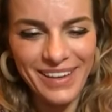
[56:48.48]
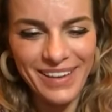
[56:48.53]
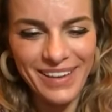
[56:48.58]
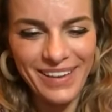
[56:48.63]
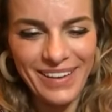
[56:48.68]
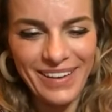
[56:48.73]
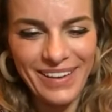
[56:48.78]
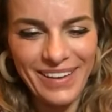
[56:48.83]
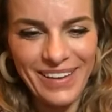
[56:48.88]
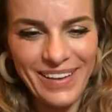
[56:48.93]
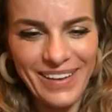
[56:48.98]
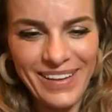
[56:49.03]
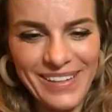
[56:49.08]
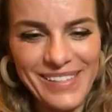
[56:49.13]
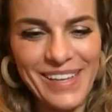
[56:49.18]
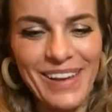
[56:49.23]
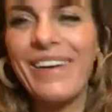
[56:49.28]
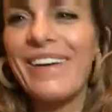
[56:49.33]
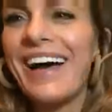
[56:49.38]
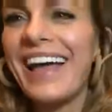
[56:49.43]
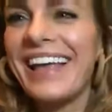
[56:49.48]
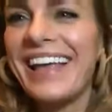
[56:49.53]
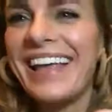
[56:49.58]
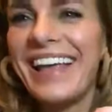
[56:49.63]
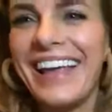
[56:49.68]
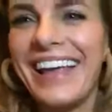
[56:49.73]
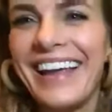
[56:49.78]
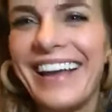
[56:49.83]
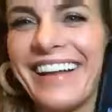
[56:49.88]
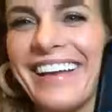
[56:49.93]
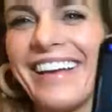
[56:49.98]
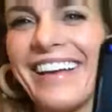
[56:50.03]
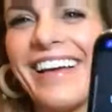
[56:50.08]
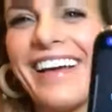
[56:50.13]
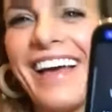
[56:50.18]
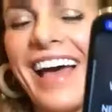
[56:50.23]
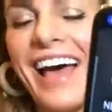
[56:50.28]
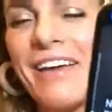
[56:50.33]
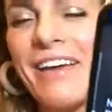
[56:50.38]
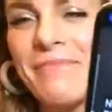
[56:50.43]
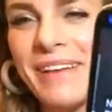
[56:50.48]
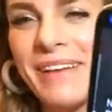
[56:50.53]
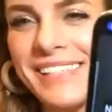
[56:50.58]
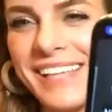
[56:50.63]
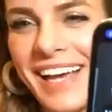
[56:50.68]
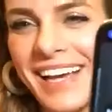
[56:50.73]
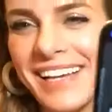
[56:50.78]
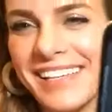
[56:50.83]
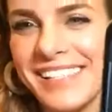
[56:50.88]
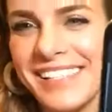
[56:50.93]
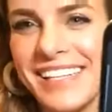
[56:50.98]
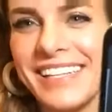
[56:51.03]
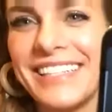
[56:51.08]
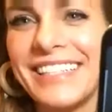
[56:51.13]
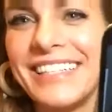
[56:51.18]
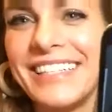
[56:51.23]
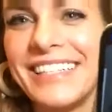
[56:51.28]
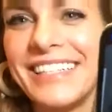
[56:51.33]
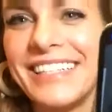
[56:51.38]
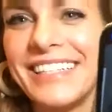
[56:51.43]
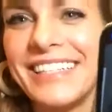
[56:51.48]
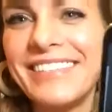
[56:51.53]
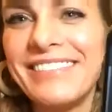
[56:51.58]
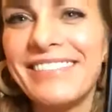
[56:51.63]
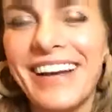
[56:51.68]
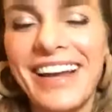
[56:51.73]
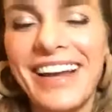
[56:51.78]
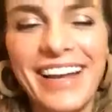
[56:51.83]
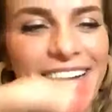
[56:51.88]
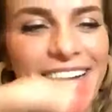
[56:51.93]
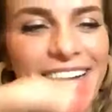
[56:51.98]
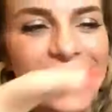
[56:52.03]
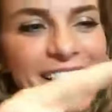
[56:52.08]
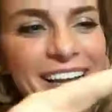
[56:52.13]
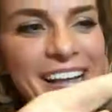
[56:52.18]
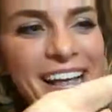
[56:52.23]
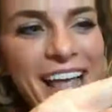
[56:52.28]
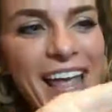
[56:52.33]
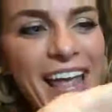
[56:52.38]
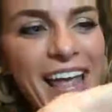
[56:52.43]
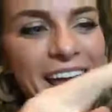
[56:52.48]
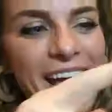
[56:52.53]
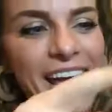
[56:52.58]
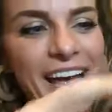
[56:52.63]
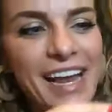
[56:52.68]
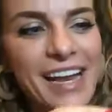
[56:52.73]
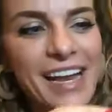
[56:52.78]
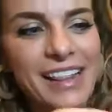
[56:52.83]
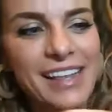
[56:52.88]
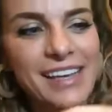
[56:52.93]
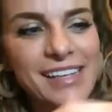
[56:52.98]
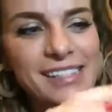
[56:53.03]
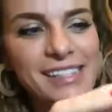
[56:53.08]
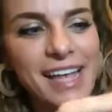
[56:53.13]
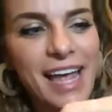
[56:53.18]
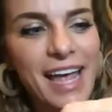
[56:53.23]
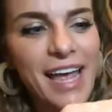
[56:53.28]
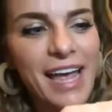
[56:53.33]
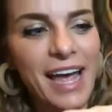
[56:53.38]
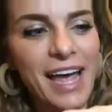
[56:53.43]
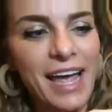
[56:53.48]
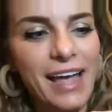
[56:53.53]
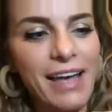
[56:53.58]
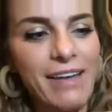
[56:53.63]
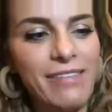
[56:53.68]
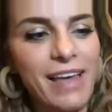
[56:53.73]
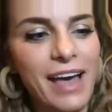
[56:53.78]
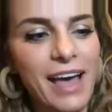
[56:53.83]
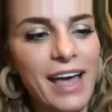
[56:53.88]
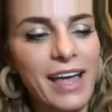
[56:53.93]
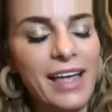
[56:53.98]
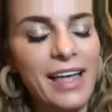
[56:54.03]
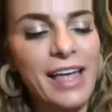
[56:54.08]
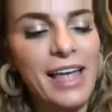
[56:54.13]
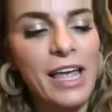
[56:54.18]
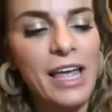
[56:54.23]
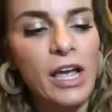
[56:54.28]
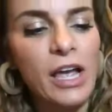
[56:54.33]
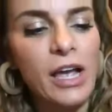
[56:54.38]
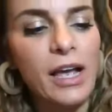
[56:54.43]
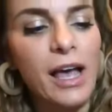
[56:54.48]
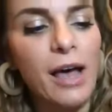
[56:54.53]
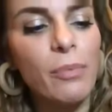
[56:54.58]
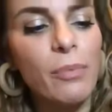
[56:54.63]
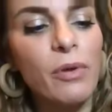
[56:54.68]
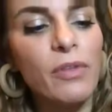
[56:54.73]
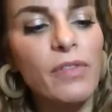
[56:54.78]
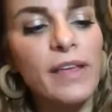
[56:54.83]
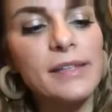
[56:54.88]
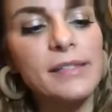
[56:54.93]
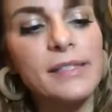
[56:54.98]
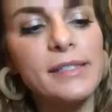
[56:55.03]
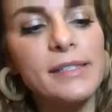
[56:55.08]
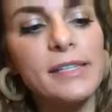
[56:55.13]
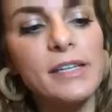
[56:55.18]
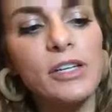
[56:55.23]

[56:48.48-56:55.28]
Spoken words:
I can have my text here, right? And let's say I have that. Couple things to